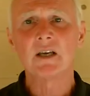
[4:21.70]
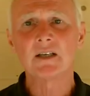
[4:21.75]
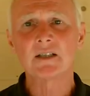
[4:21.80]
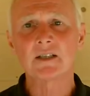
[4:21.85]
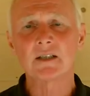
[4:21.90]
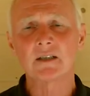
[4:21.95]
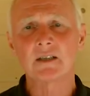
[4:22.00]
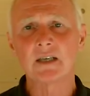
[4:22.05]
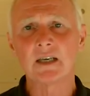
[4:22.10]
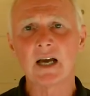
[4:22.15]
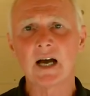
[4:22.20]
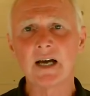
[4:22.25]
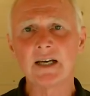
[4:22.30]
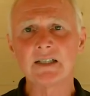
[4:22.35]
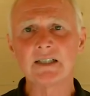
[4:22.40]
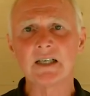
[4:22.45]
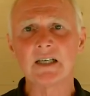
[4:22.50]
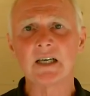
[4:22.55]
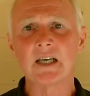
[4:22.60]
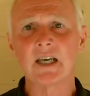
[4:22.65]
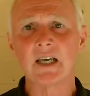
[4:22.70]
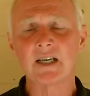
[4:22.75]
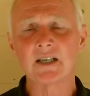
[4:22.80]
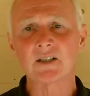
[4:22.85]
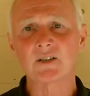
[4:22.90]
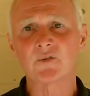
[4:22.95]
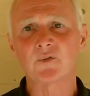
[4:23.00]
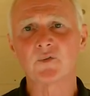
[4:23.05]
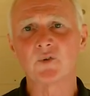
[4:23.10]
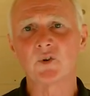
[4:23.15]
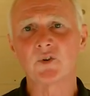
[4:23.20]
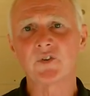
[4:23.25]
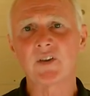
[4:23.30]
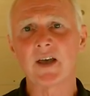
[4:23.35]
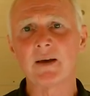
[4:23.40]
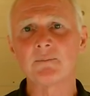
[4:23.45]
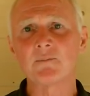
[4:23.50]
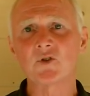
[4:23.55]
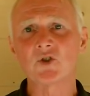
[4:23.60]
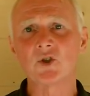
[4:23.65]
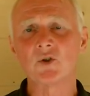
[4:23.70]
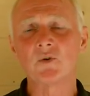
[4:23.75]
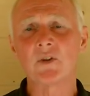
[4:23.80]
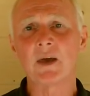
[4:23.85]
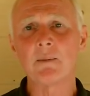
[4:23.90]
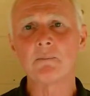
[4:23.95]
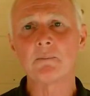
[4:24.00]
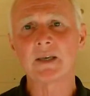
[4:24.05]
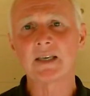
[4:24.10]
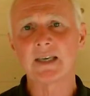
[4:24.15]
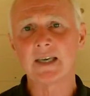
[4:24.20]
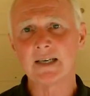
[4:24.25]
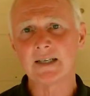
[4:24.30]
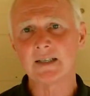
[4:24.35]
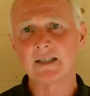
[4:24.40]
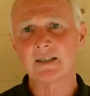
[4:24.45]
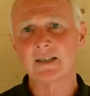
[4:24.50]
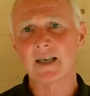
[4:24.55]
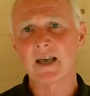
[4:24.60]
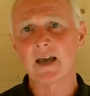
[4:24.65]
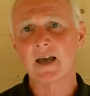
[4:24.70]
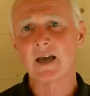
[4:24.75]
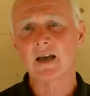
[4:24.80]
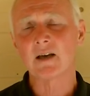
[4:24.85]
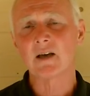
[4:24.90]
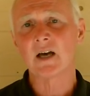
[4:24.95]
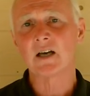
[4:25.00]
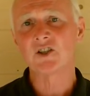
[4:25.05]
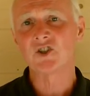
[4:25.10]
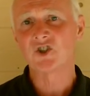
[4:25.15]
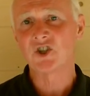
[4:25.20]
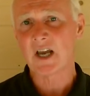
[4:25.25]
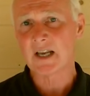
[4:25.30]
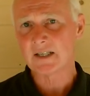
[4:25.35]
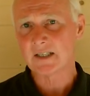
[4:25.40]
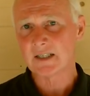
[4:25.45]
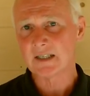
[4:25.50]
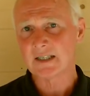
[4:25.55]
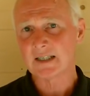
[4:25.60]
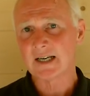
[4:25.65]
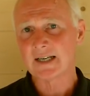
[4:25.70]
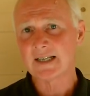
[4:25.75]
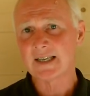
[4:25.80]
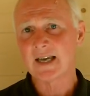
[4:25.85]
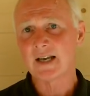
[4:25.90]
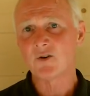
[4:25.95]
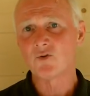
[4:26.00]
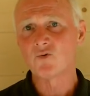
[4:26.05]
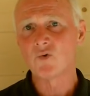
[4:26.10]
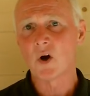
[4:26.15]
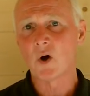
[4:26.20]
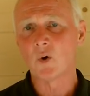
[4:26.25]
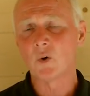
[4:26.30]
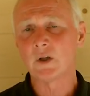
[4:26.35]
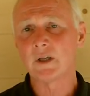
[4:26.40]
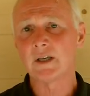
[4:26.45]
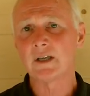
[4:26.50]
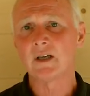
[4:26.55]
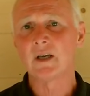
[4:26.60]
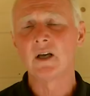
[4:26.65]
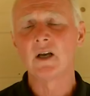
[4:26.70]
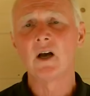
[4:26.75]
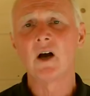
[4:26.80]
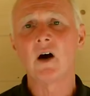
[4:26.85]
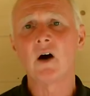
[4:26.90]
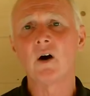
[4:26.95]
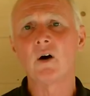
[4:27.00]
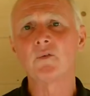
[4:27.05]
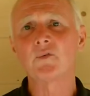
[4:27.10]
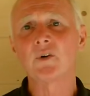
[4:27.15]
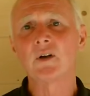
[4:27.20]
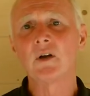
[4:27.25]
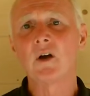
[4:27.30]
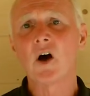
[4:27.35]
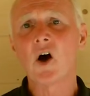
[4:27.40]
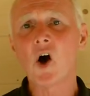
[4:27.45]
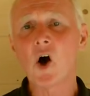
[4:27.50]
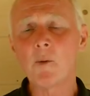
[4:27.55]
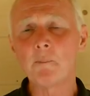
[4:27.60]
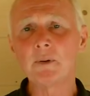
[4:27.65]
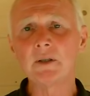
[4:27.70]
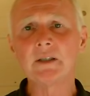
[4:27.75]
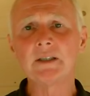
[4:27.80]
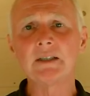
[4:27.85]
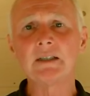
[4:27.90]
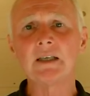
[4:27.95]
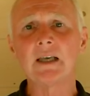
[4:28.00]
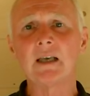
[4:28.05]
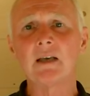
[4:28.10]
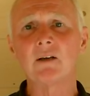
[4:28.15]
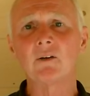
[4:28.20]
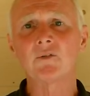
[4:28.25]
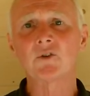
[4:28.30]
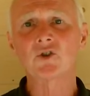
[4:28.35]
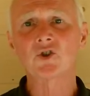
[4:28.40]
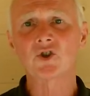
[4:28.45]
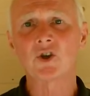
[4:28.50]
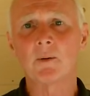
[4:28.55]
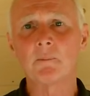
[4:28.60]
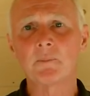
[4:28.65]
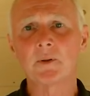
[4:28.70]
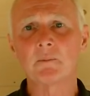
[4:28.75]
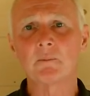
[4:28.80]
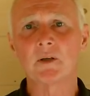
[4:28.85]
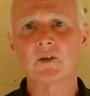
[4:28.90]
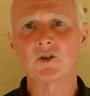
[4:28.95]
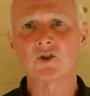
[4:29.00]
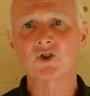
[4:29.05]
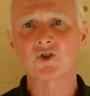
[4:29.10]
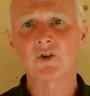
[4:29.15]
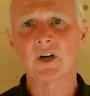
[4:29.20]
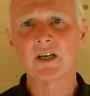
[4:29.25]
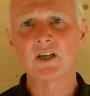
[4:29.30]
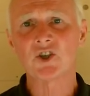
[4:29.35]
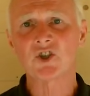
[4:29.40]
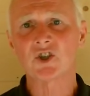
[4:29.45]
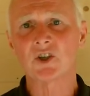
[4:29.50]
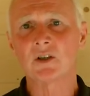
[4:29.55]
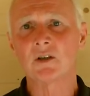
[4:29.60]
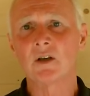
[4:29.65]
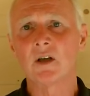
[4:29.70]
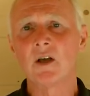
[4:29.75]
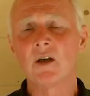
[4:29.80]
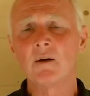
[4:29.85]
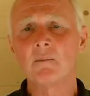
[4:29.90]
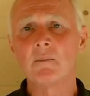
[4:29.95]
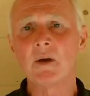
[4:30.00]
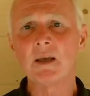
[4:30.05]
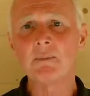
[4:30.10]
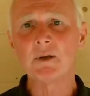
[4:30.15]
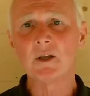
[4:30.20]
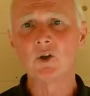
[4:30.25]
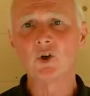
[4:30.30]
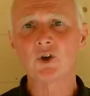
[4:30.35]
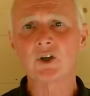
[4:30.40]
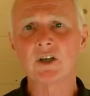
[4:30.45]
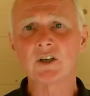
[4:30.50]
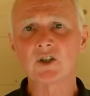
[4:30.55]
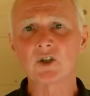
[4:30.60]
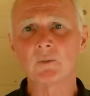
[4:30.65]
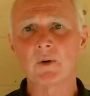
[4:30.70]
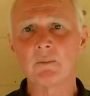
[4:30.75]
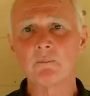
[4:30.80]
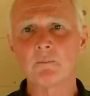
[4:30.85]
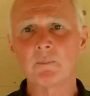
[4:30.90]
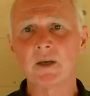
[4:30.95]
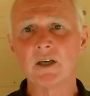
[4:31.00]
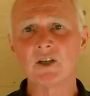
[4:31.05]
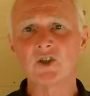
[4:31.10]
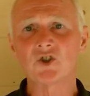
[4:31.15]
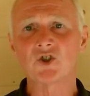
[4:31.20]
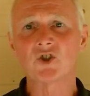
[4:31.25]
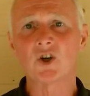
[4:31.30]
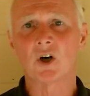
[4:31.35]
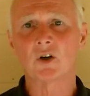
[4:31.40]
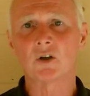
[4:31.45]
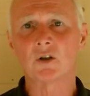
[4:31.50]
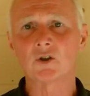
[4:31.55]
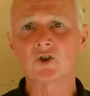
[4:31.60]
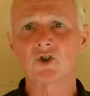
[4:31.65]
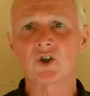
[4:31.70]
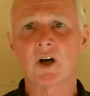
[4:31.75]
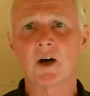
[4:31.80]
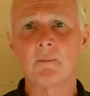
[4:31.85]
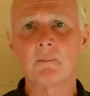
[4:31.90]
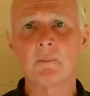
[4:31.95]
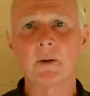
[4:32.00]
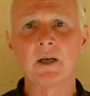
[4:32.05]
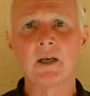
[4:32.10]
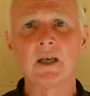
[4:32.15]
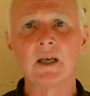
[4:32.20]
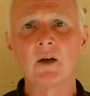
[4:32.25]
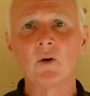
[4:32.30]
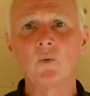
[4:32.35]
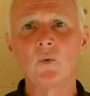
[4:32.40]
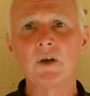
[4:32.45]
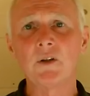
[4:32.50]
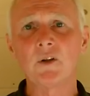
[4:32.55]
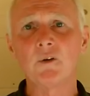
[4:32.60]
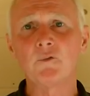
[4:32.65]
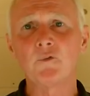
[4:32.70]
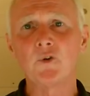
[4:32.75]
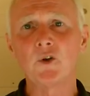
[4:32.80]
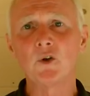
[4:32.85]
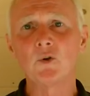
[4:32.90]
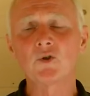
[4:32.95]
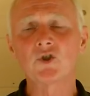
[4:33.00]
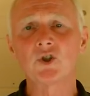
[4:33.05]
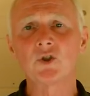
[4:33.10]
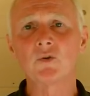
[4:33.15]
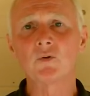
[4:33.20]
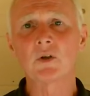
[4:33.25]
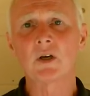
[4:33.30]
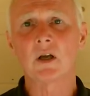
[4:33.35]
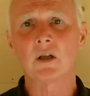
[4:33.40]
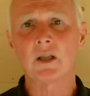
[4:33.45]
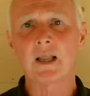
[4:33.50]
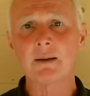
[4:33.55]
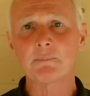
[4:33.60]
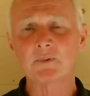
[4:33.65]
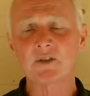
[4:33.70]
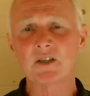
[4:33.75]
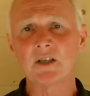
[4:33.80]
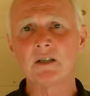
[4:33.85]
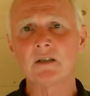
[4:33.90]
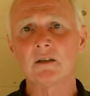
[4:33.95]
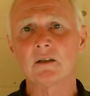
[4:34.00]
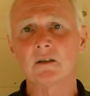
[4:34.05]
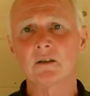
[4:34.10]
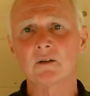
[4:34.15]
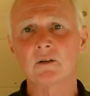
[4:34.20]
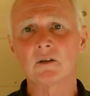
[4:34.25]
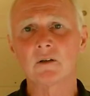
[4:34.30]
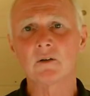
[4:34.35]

is the idea is for them to then begin their agenda again rolling of hobbling the Trump administration, maybe looking to impeach Donald Trump with a view to collapsing